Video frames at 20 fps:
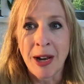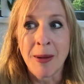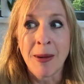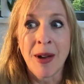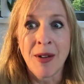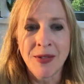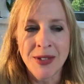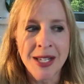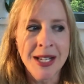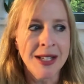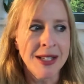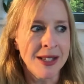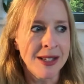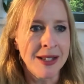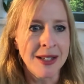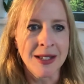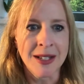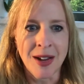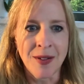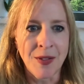I've since
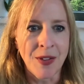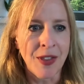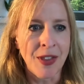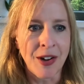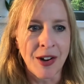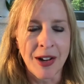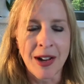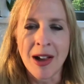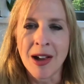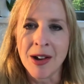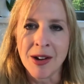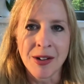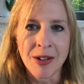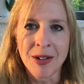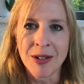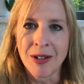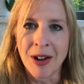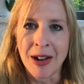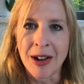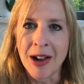discovered that I
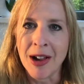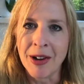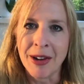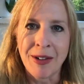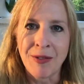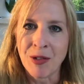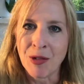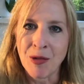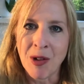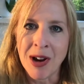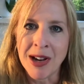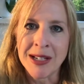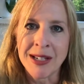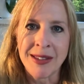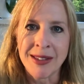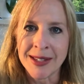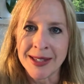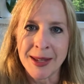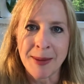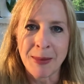can't even write
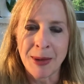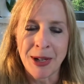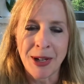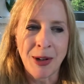in the summer.